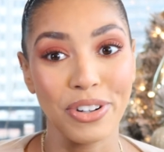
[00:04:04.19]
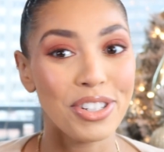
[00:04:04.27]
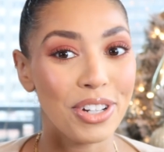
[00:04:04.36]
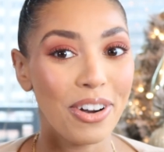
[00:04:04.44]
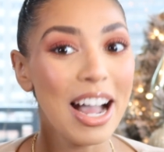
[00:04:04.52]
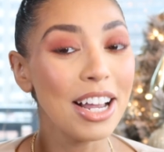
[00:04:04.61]

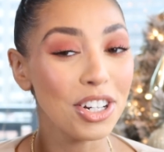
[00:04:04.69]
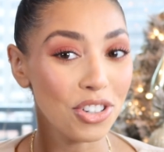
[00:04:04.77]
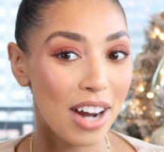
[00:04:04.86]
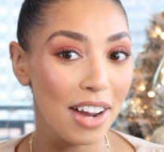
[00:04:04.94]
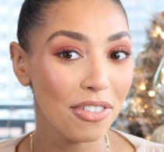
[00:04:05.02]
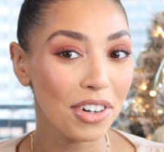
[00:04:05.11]
So
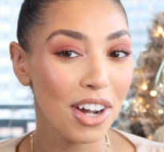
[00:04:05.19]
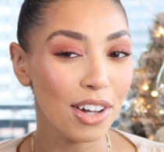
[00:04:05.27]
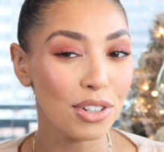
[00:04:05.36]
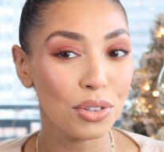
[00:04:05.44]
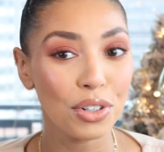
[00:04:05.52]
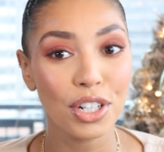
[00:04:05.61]
try it for
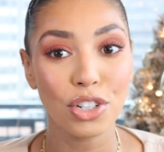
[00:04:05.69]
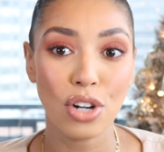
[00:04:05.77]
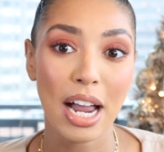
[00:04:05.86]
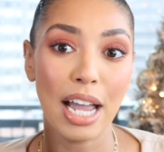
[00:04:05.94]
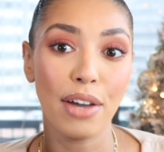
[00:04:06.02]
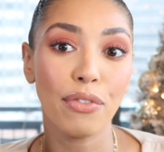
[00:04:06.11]
contour,
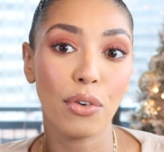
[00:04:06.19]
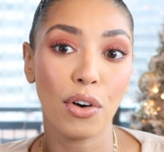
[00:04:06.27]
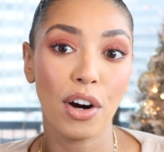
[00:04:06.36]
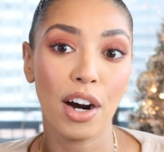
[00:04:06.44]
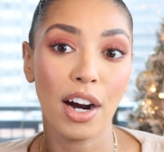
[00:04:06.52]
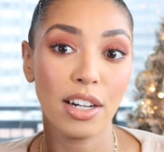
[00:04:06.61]
try it
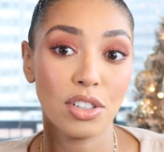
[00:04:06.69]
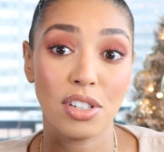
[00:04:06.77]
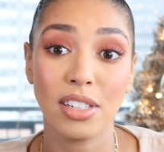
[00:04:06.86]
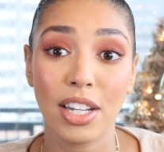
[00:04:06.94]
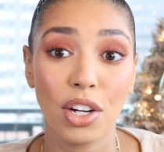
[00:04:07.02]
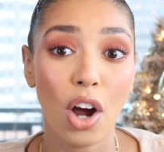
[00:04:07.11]
for just
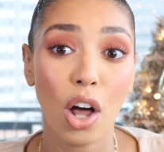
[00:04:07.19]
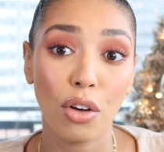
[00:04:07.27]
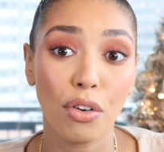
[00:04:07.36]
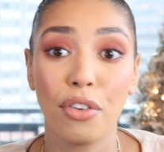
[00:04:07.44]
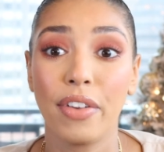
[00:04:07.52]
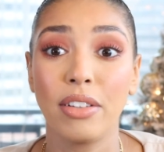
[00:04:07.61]
like your all
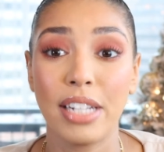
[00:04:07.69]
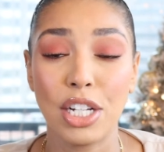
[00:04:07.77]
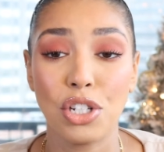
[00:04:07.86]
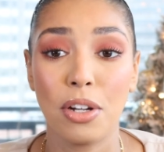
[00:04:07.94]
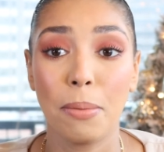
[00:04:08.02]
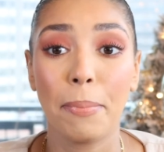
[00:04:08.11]
over foundation.